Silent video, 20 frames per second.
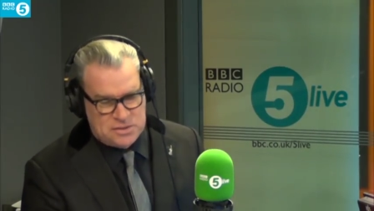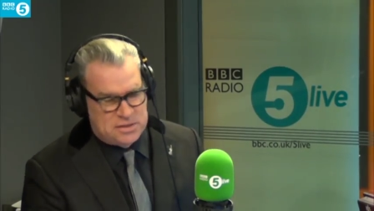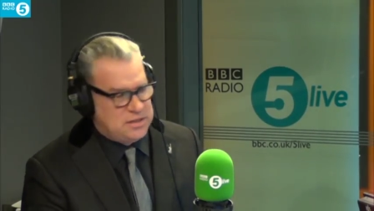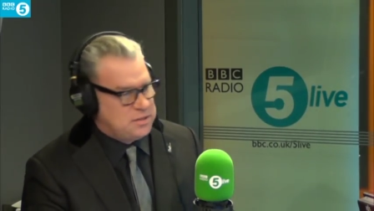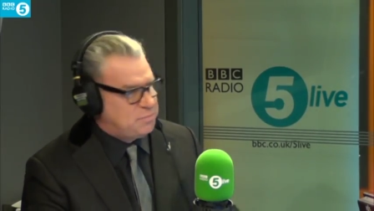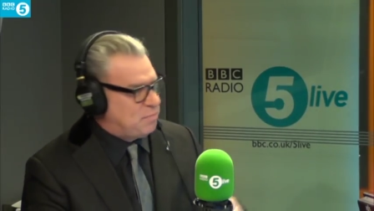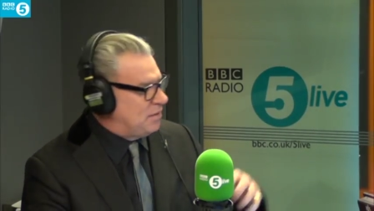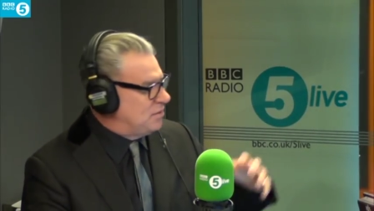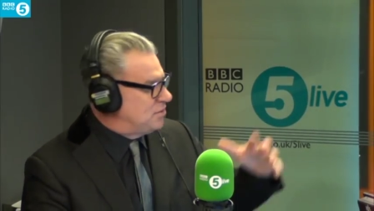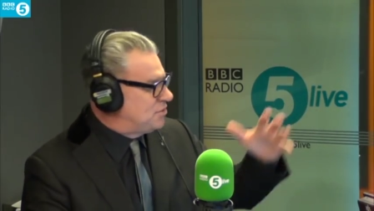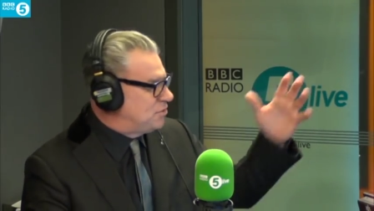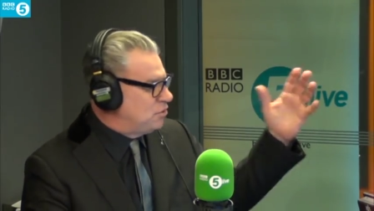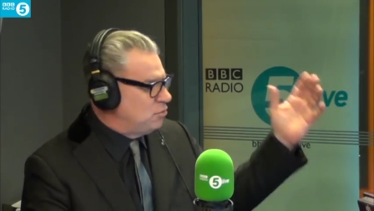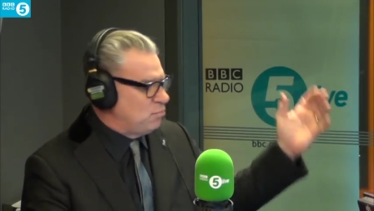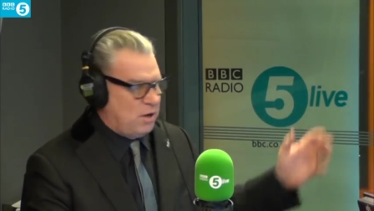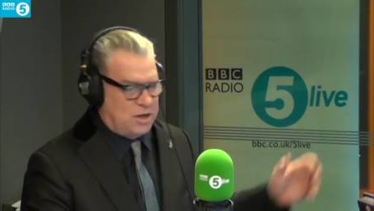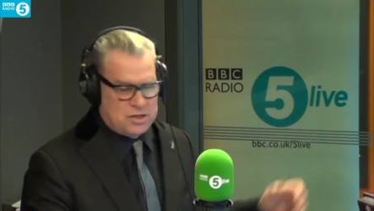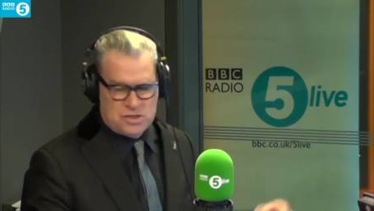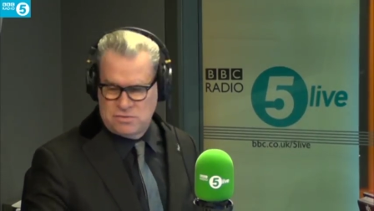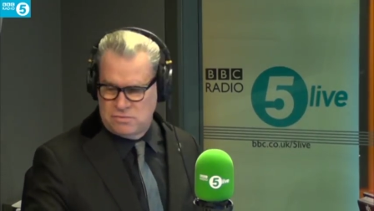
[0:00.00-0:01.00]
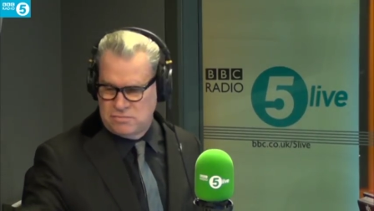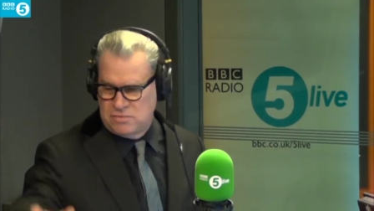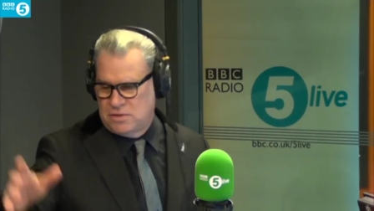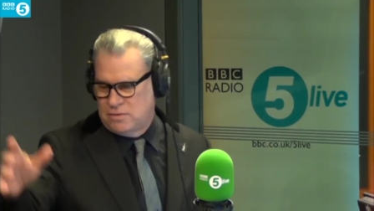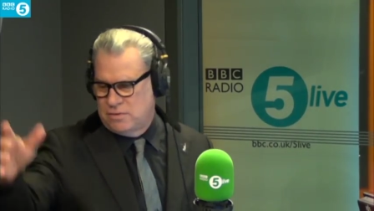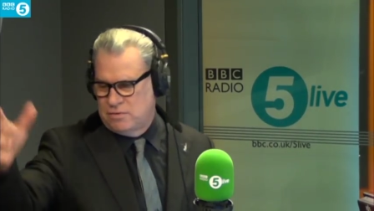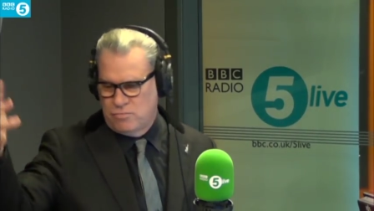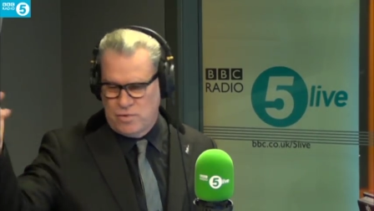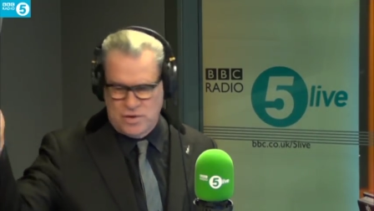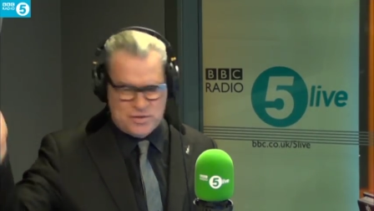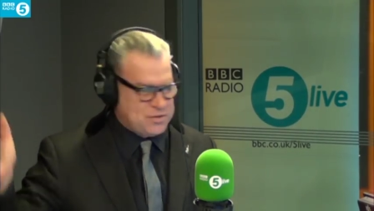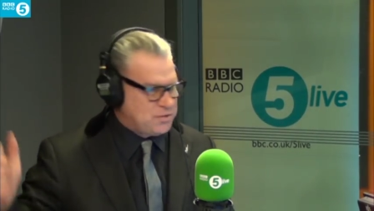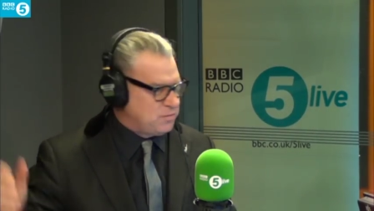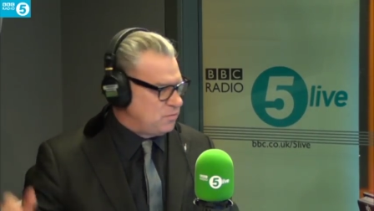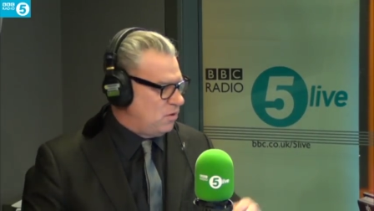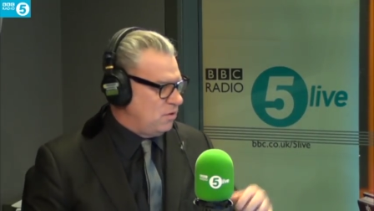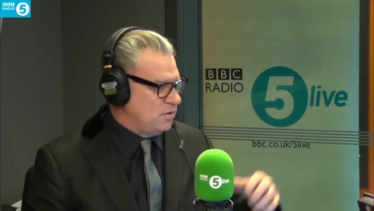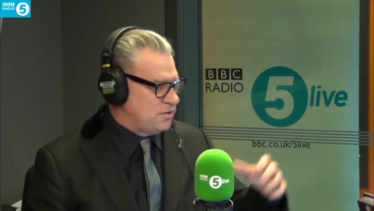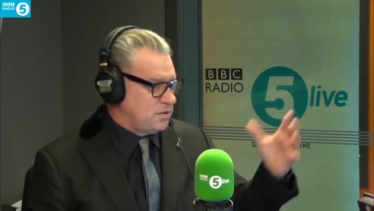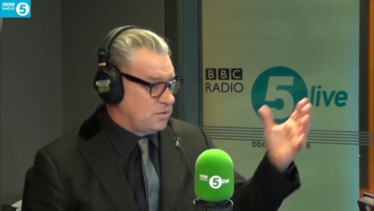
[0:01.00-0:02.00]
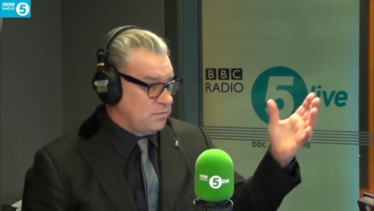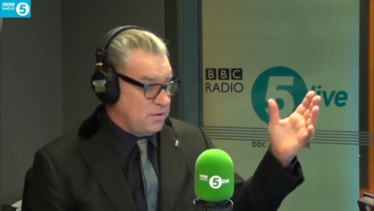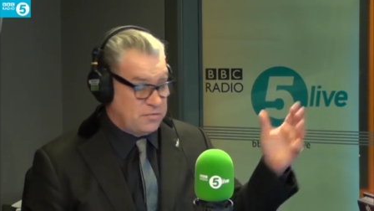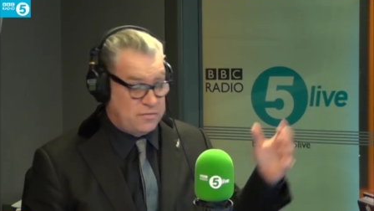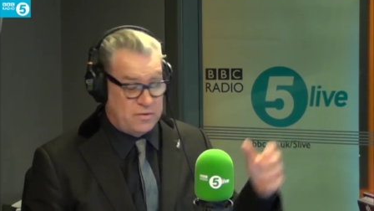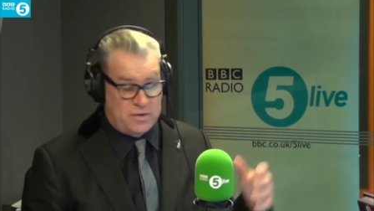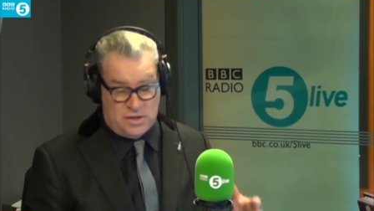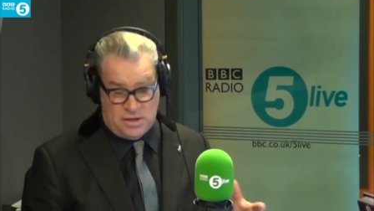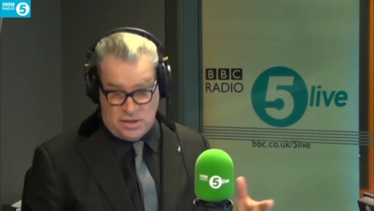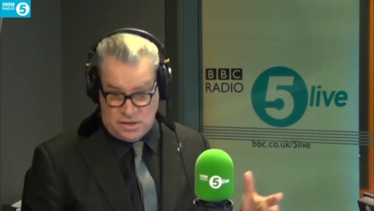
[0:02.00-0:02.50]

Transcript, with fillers: He spends too much you know in restaurants all the rest of it.